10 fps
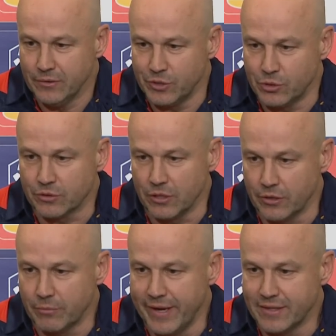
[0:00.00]
We talked a
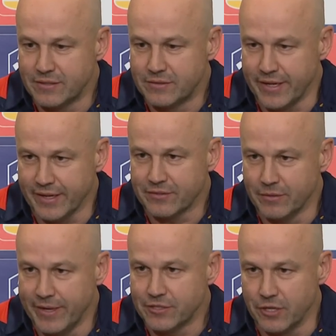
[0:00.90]
lot about Tex
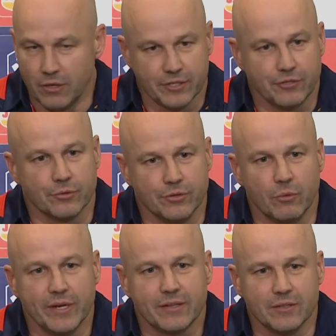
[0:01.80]
and about Sholey during the
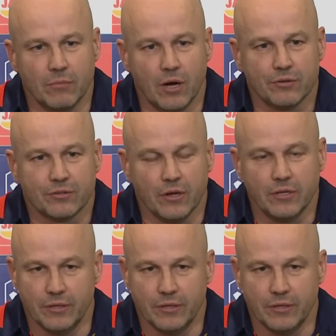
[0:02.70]
week and the milestone,